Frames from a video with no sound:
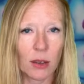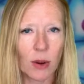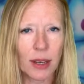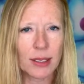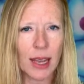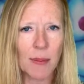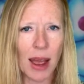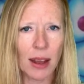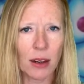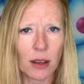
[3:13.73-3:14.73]
Why does that
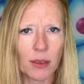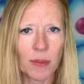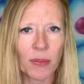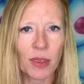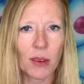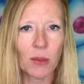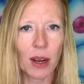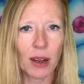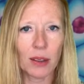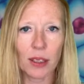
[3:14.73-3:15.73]
matter?
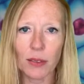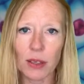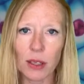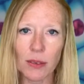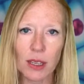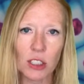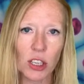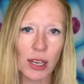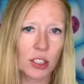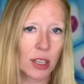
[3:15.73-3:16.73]
Well, if you live in a
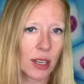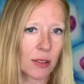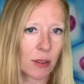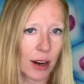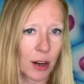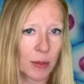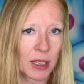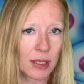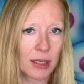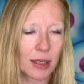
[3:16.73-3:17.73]
changing
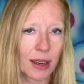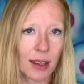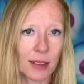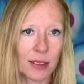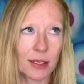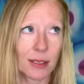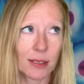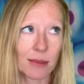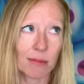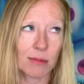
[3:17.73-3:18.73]
environment, and
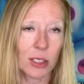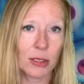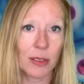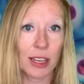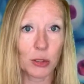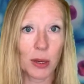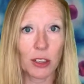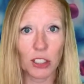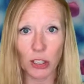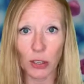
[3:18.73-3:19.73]
newsflash, we
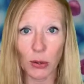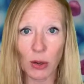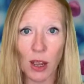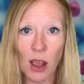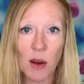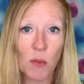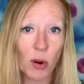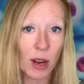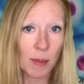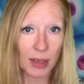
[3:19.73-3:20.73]
all do,
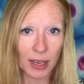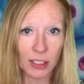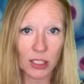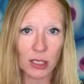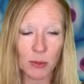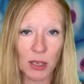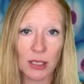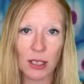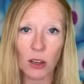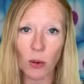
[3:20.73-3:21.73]
more combinations
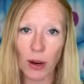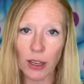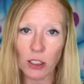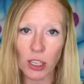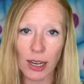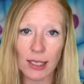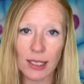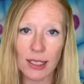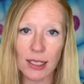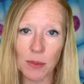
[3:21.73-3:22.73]
means a greater chance
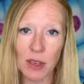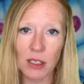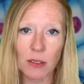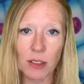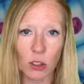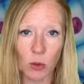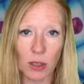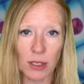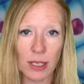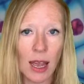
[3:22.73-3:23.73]
that some
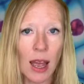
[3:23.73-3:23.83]
individuals